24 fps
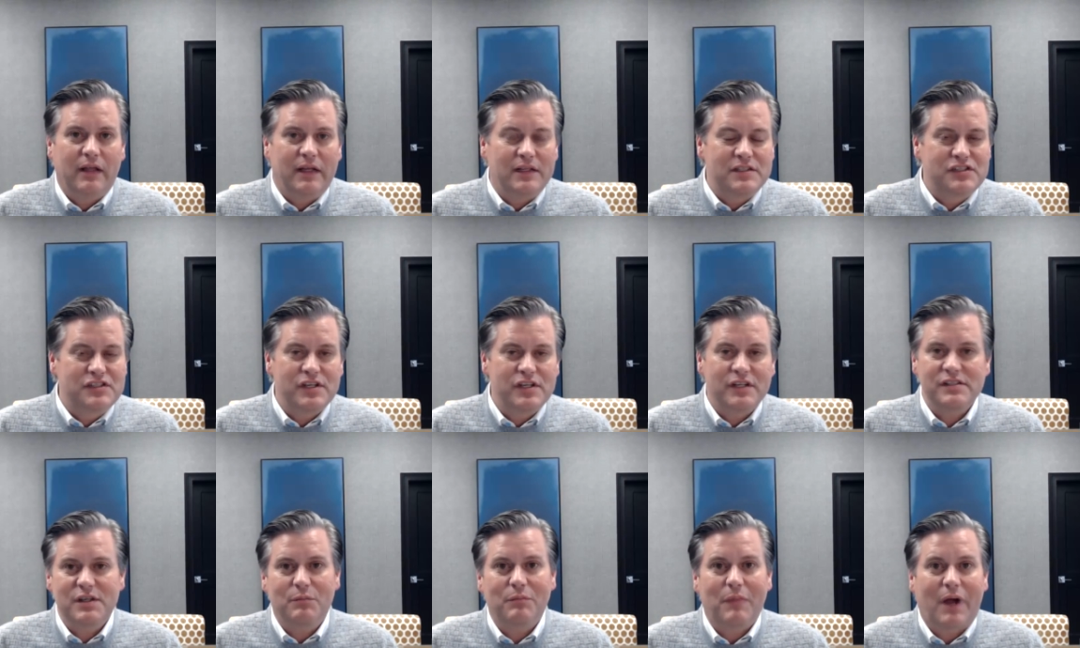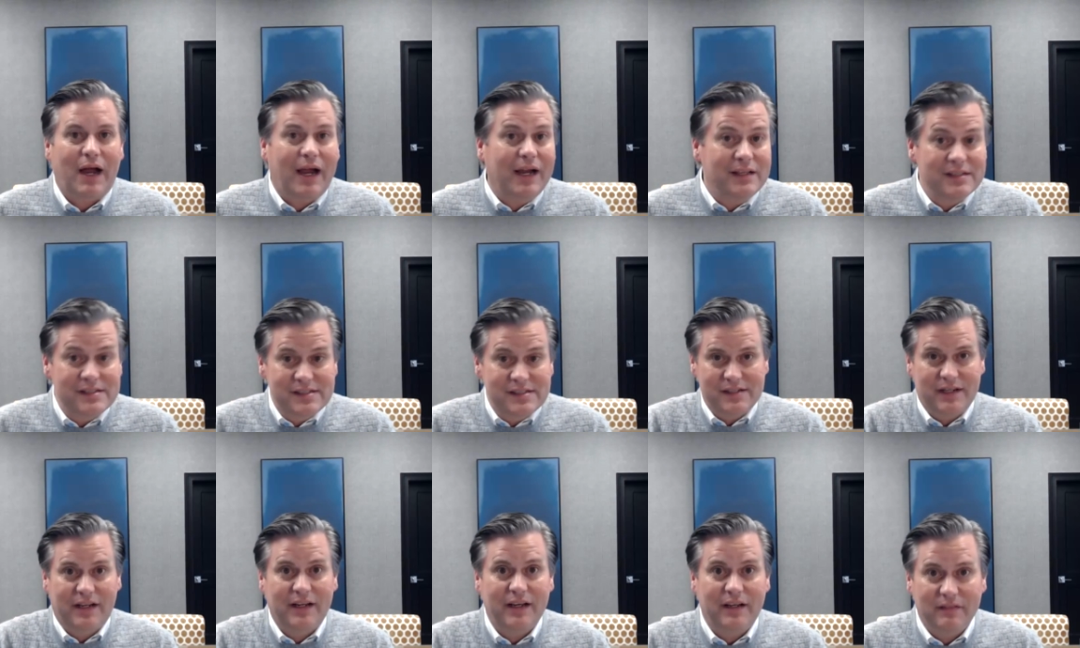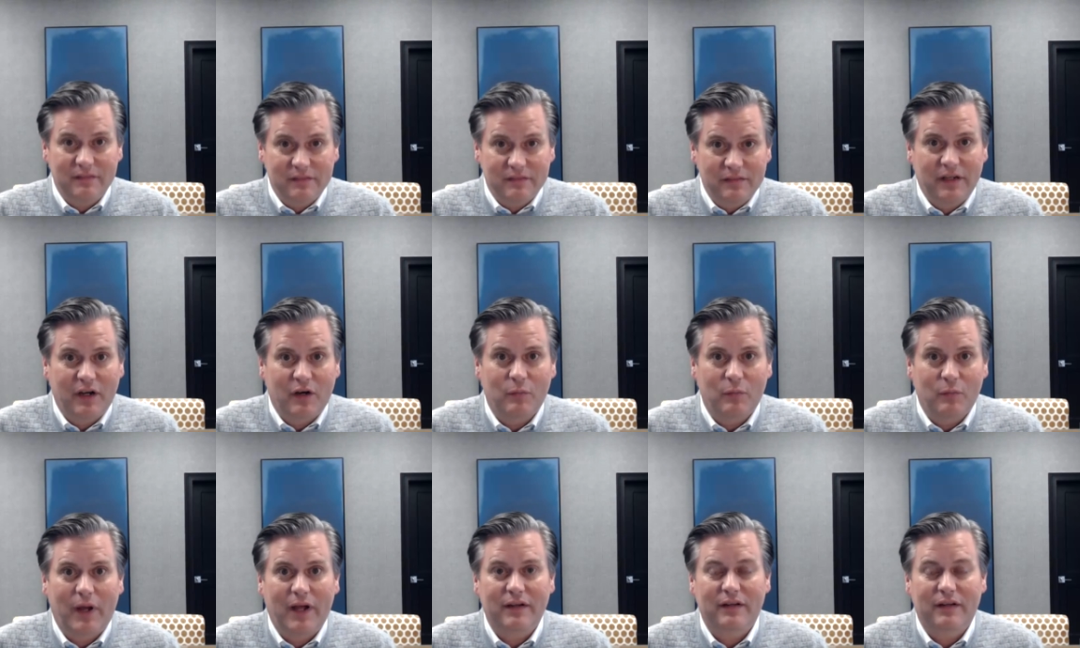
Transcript: it's just a mindset, you know,